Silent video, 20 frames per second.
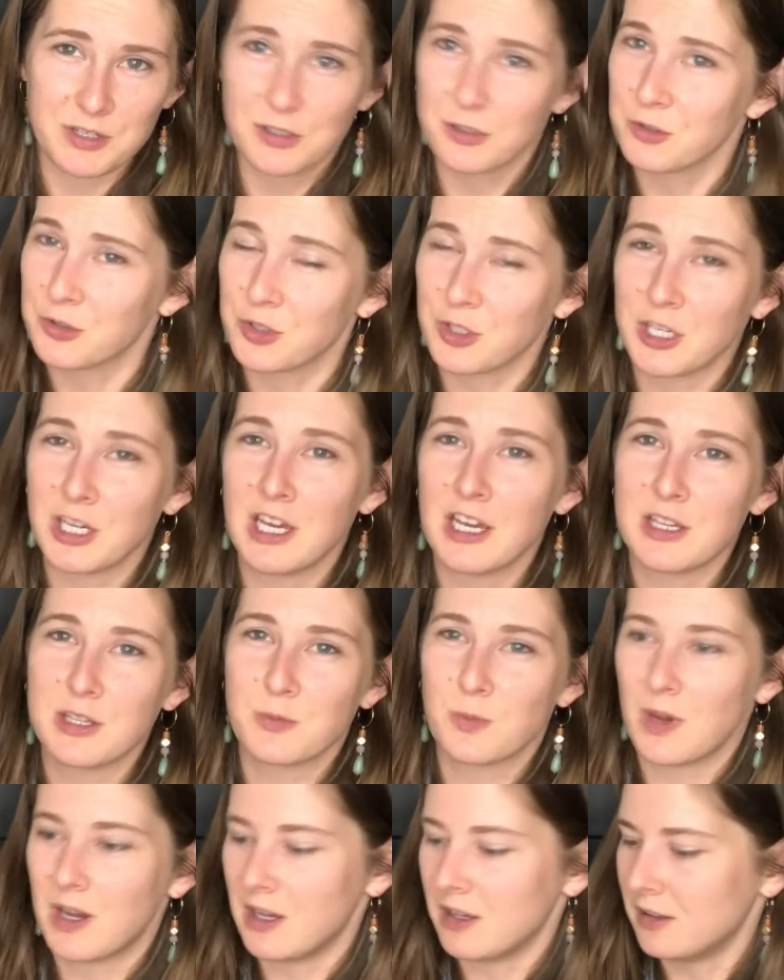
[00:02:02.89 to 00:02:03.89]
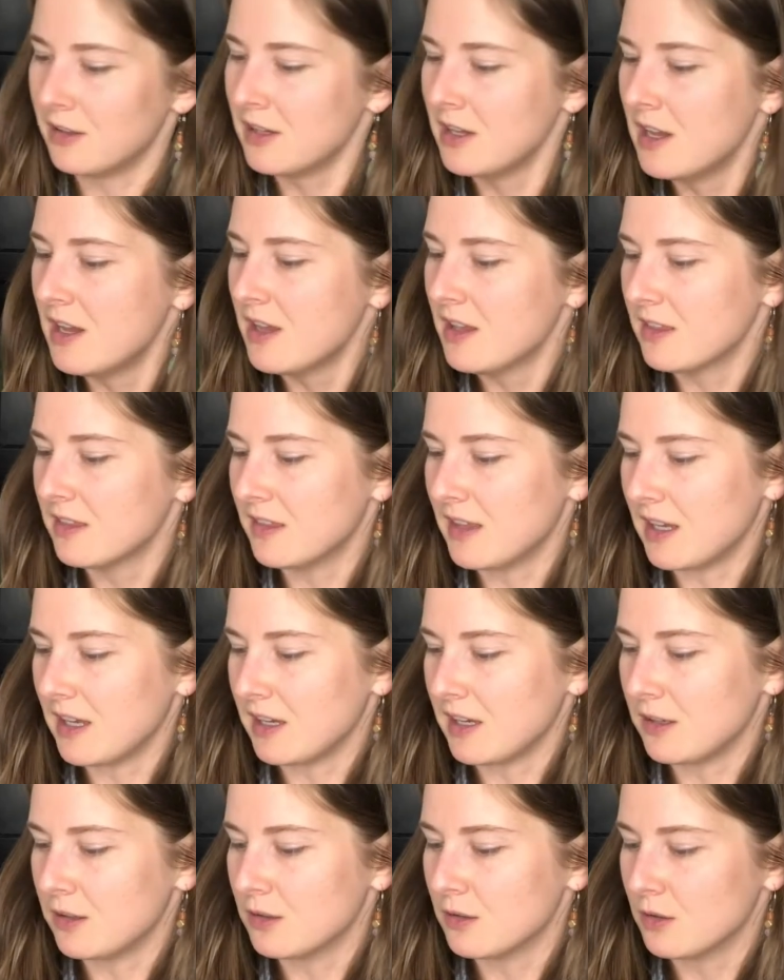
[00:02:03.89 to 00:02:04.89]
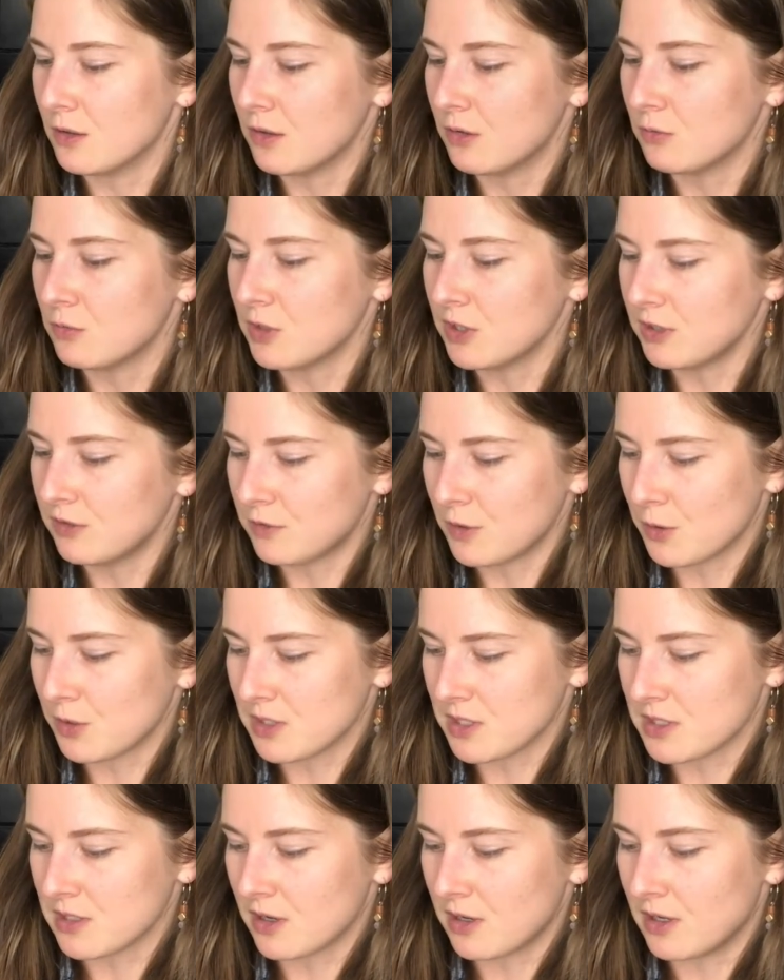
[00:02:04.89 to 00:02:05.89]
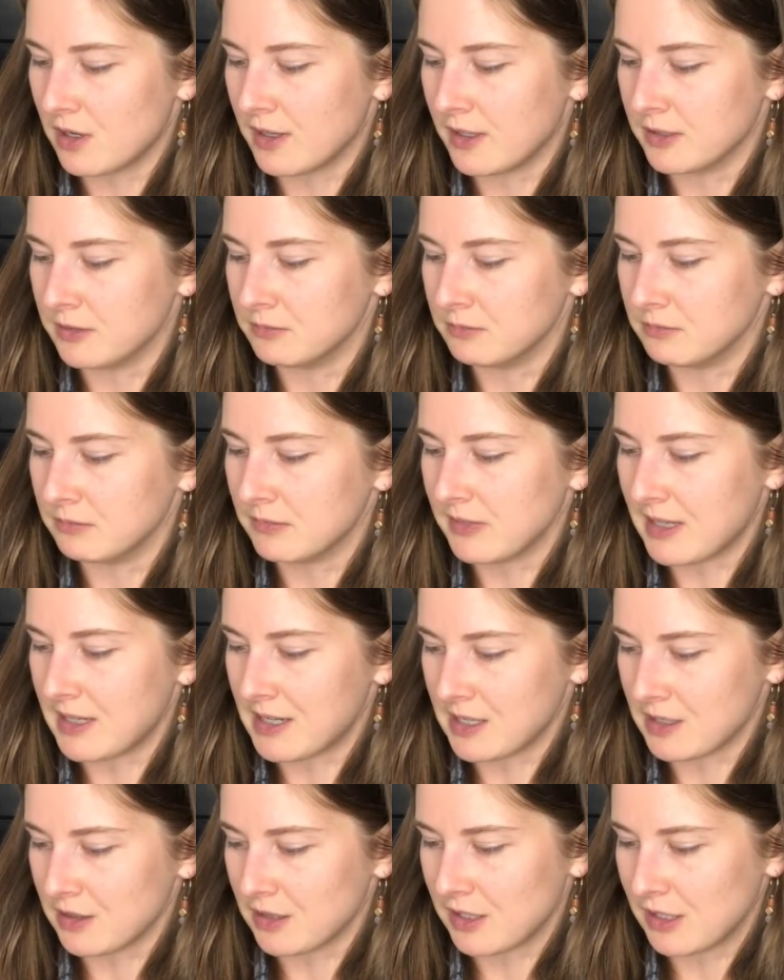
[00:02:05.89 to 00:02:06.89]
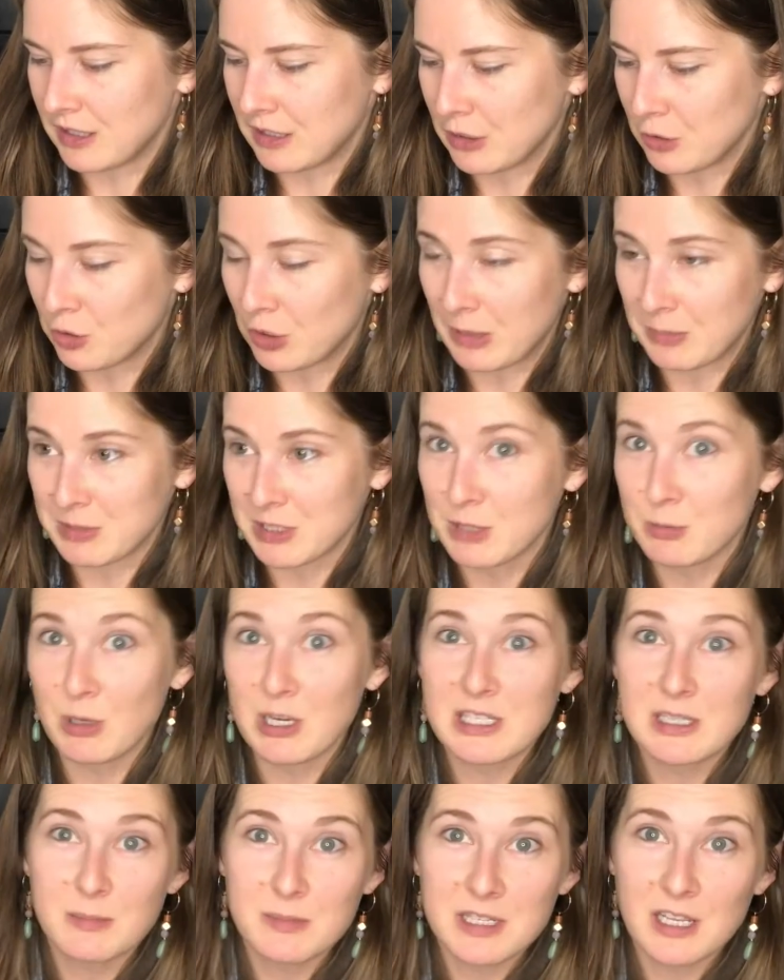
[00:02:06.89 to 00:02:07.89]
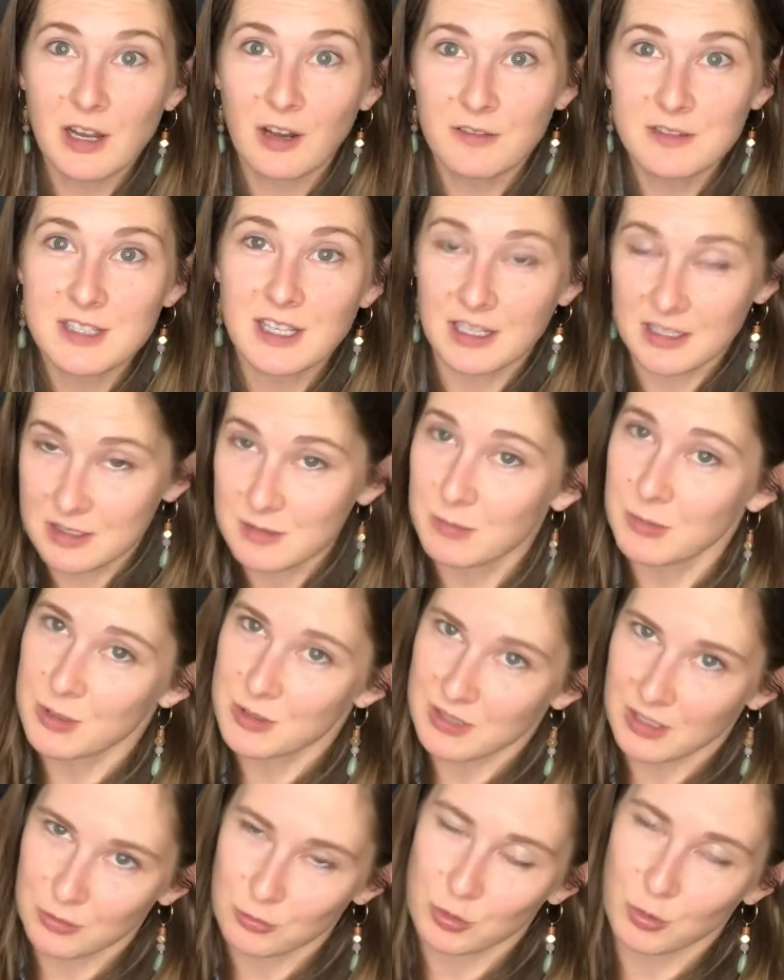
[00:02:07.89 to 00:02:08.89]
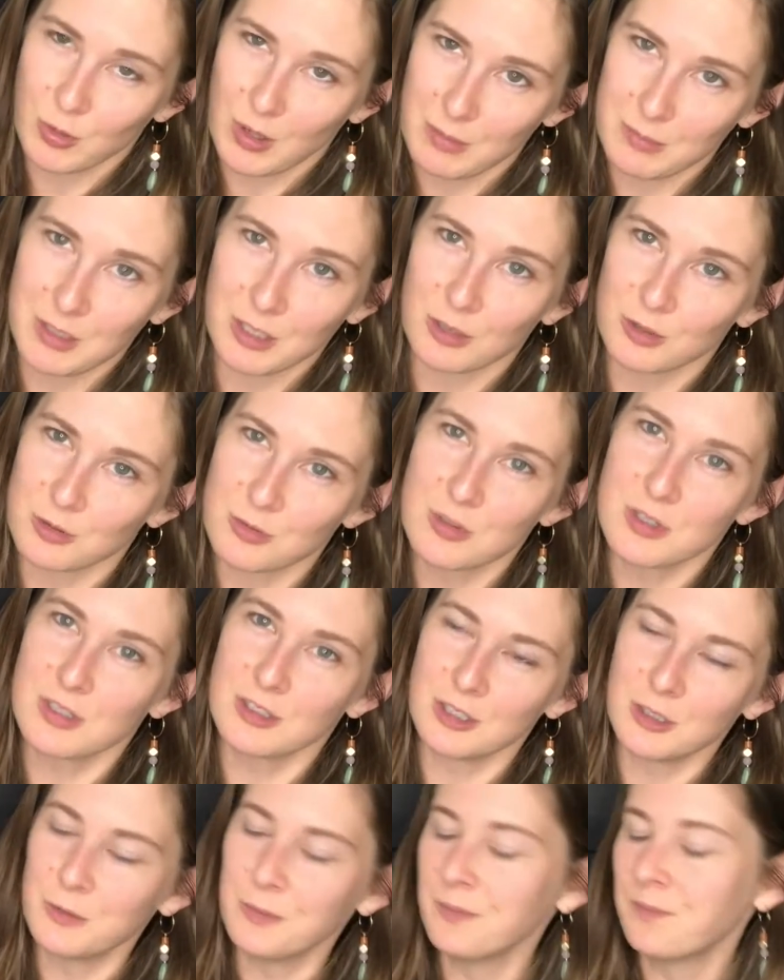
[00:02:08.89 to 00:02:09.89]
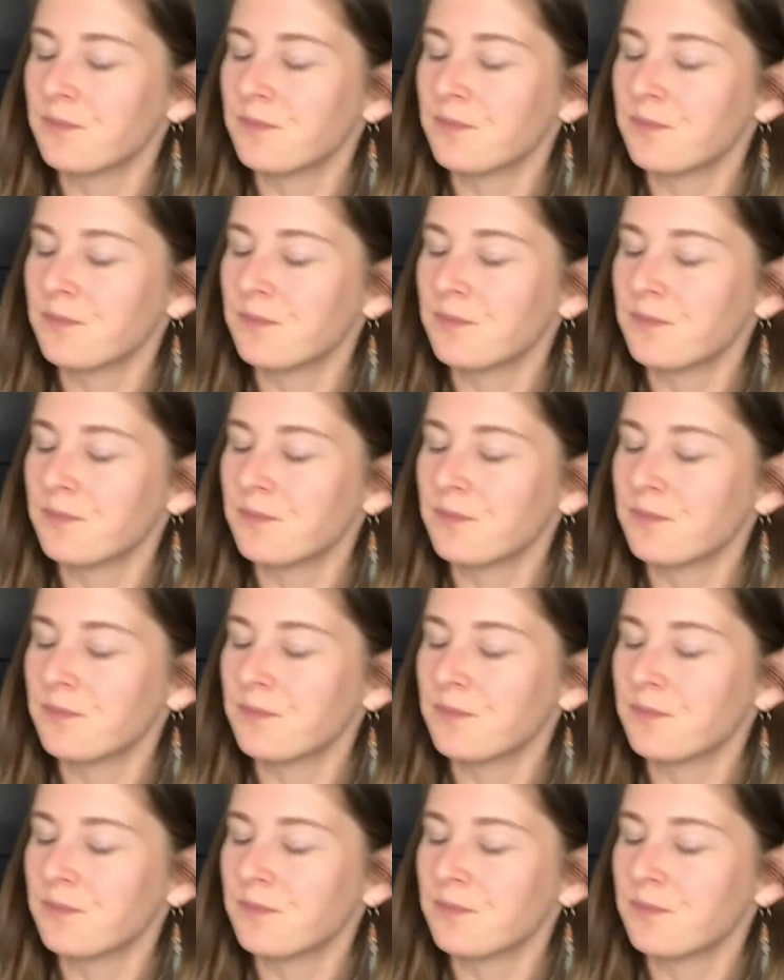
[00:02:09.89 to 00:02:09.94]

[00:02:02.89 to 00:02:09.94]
are great as well. They really focus on letting the grapes express themselves, as most natural winemakers do.